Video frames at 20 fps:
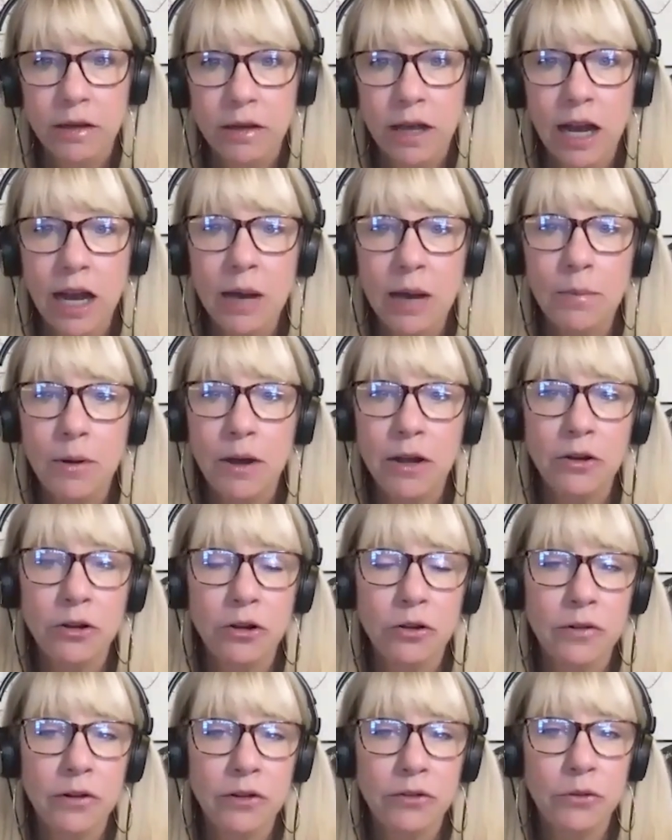Hop on
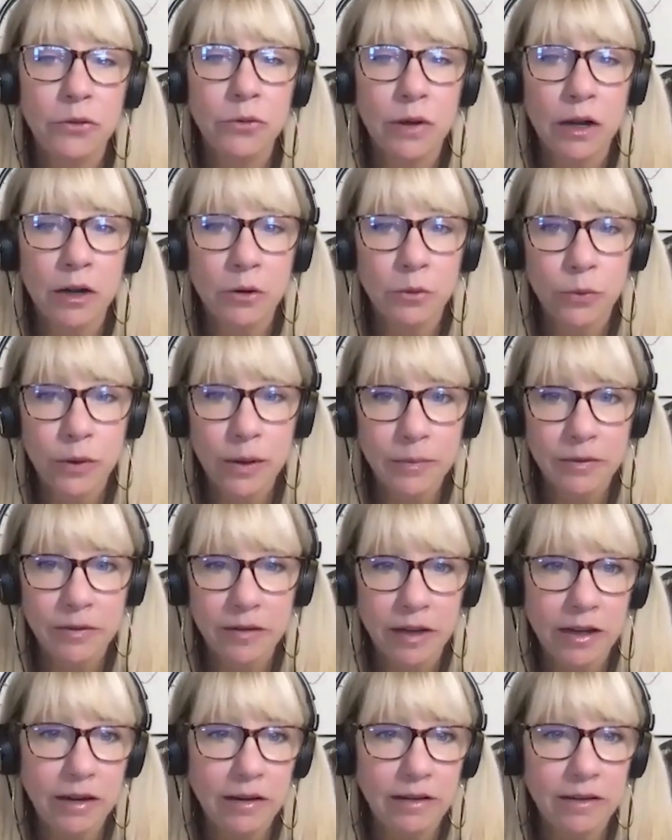over to our
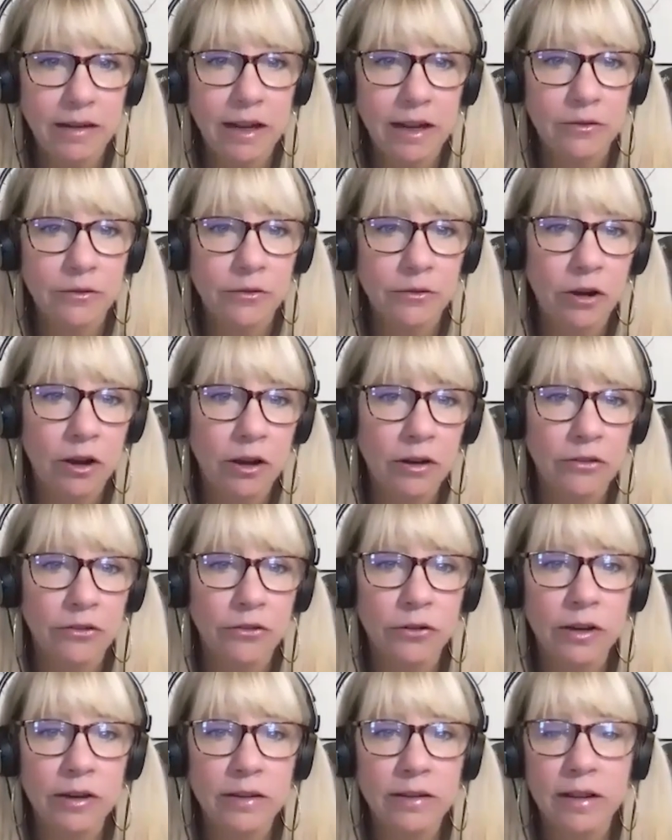website at
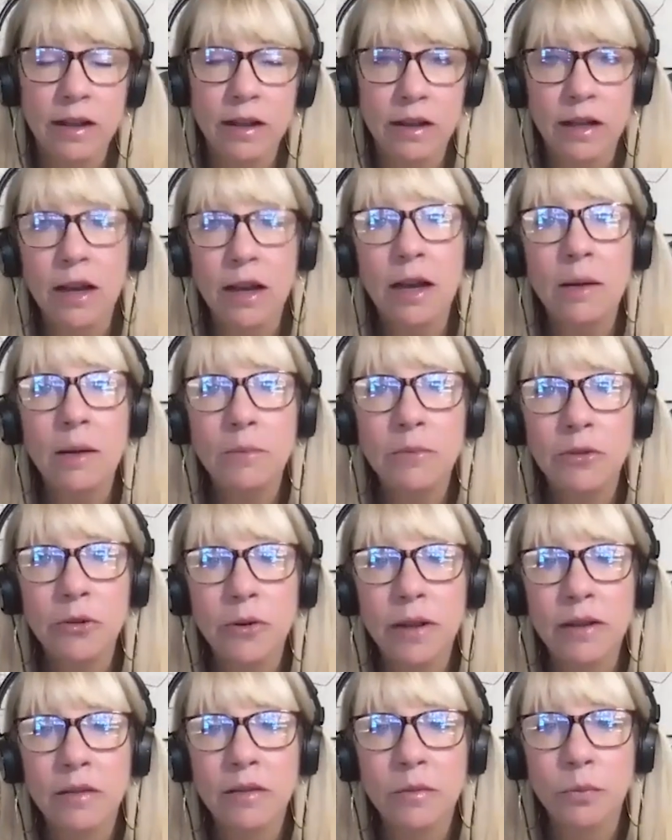frogstreet.com to
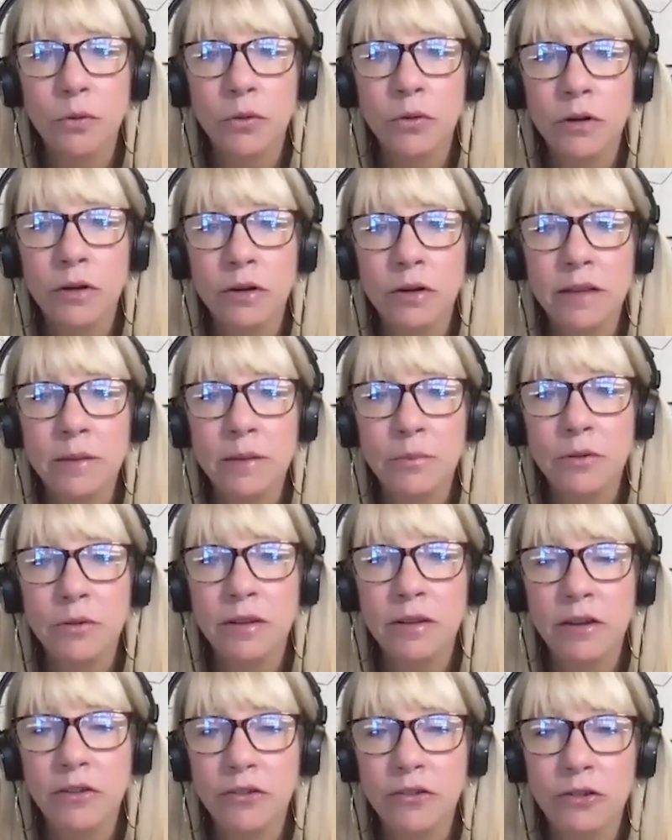explore the
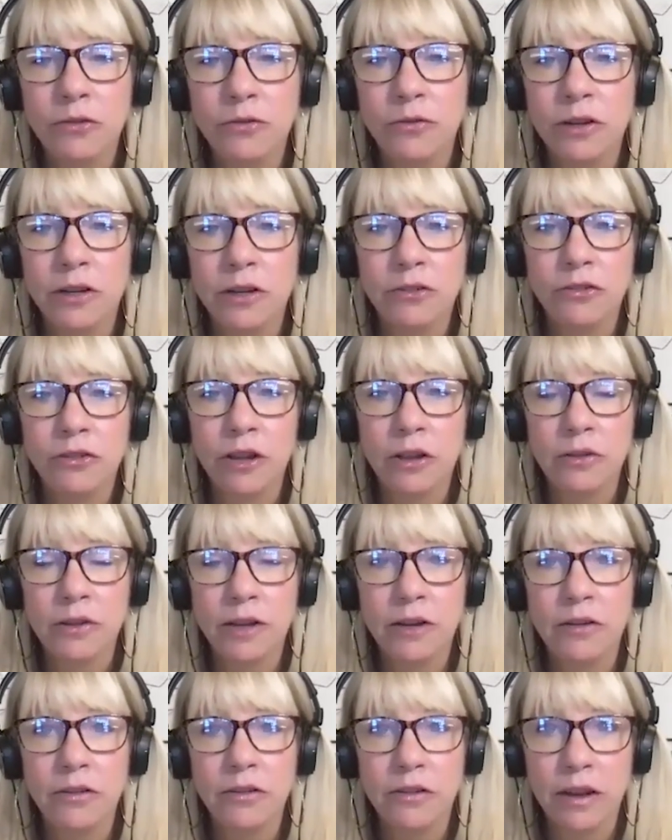potential for your
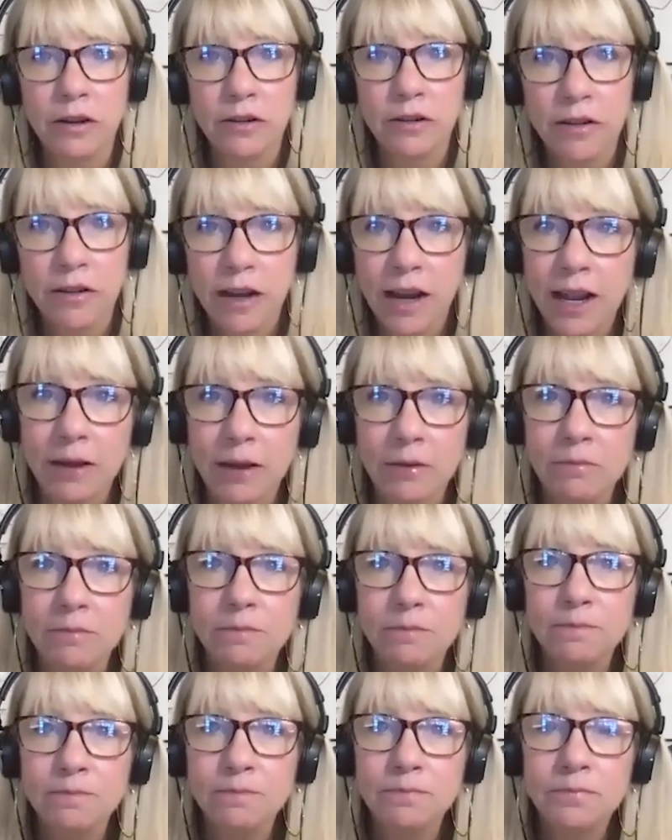childcare center today.
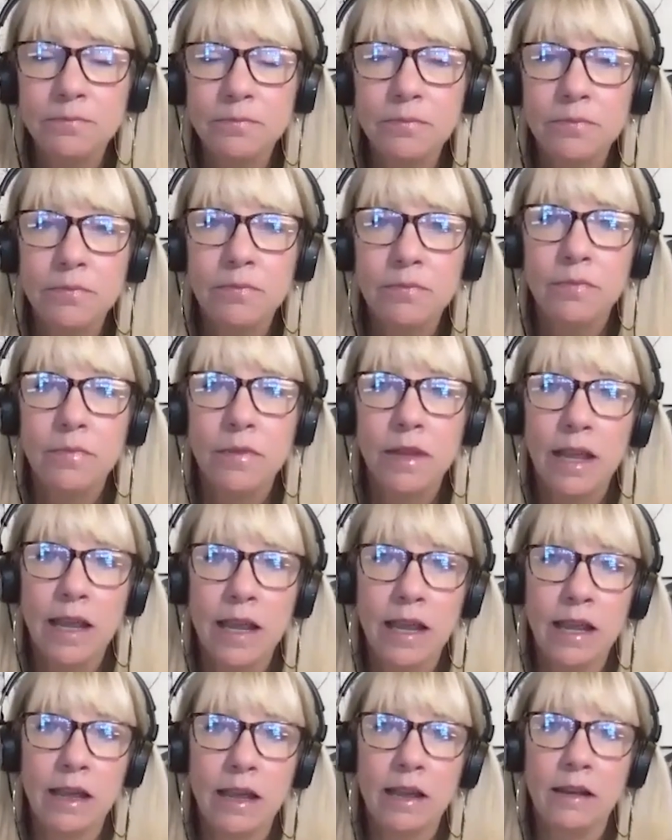
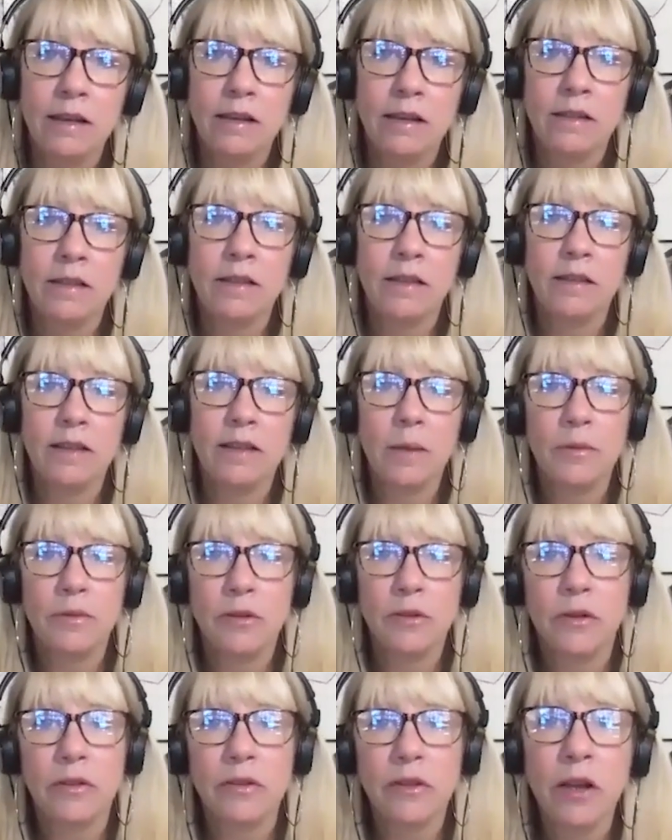And this
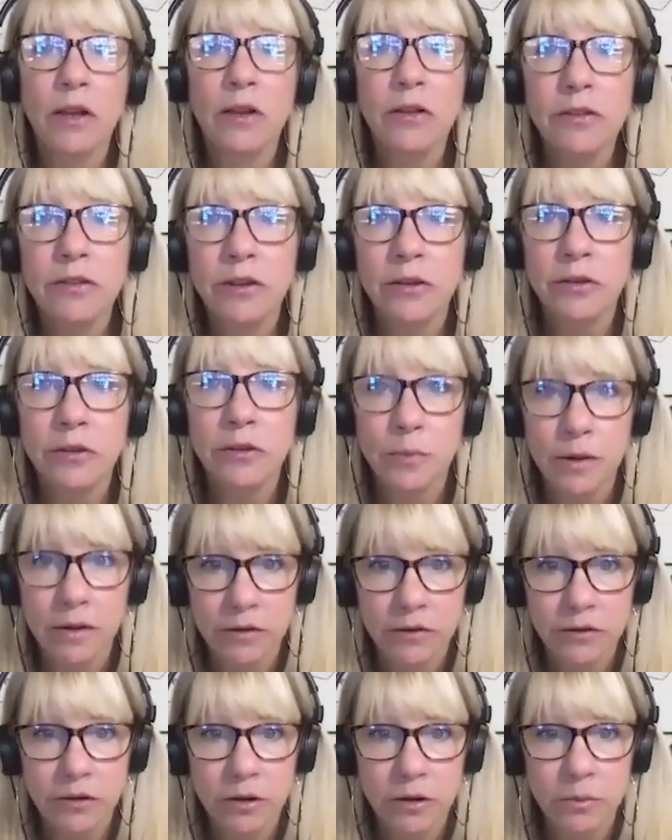episode is also
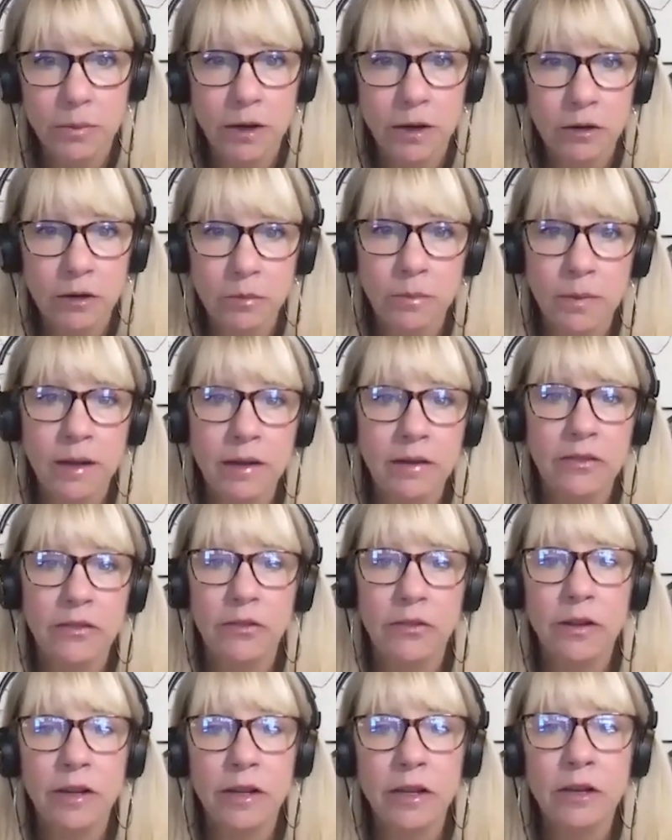sponsored in part by
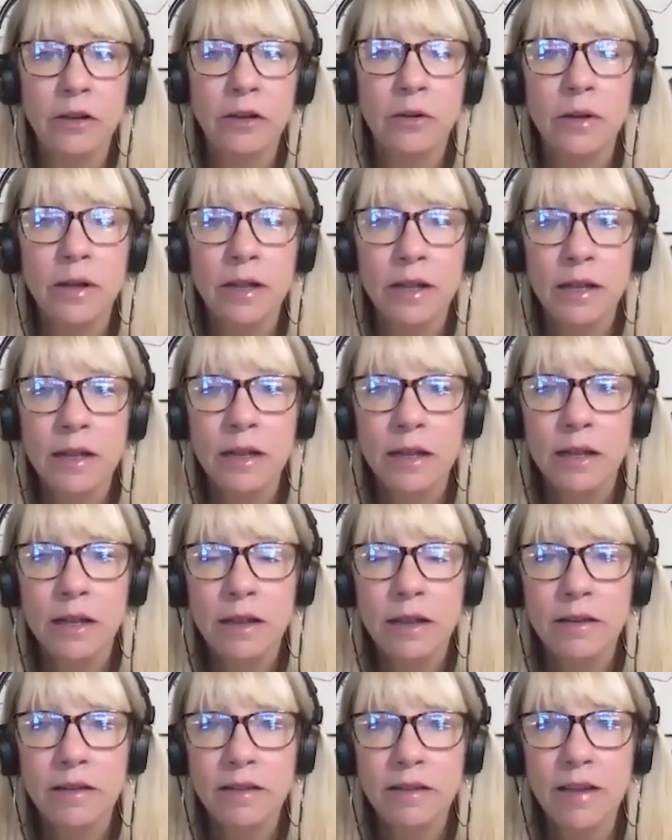Studio
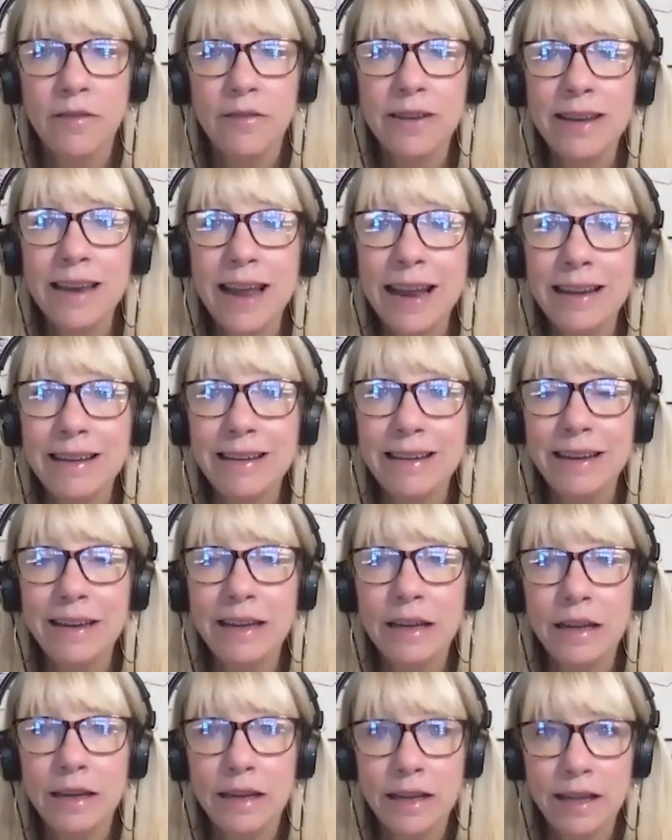
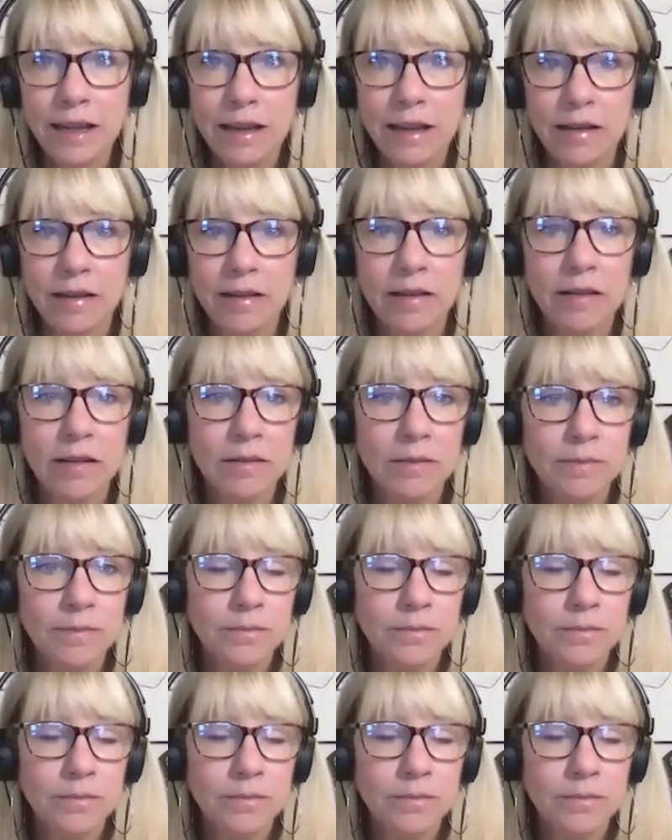790 Kids.